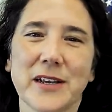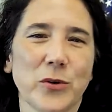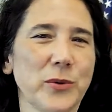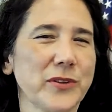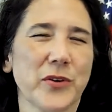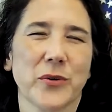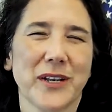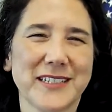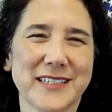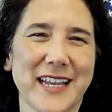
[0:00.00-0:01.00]
with
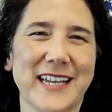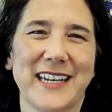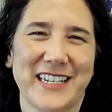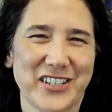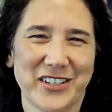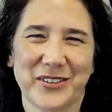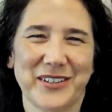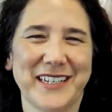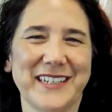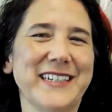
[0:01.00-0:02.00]
grit and
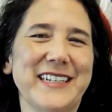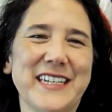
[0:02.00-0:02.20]
ingenuity.